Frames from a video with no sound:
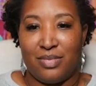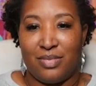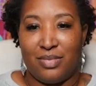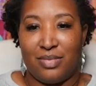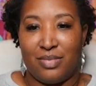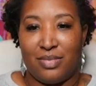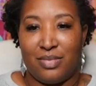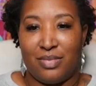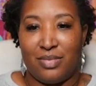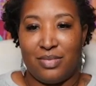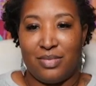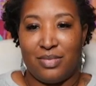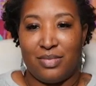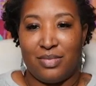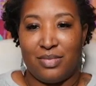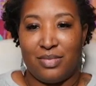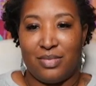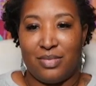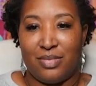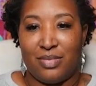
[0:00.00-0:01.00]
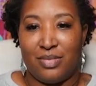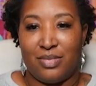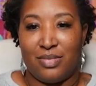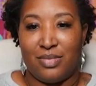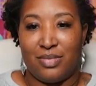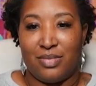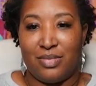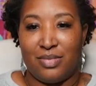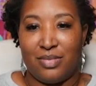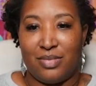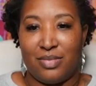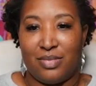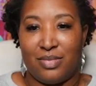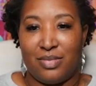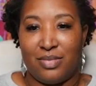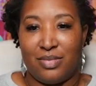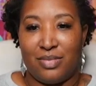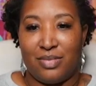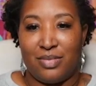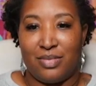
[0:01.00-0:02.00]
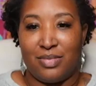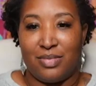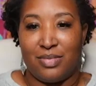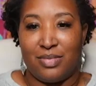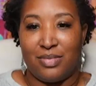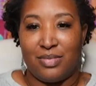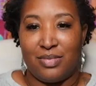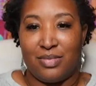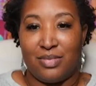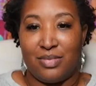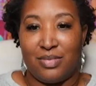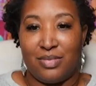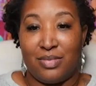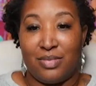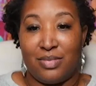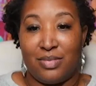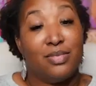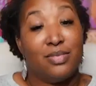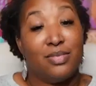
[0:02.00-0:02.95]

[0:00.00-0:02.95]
No words are spoken by the person on screen.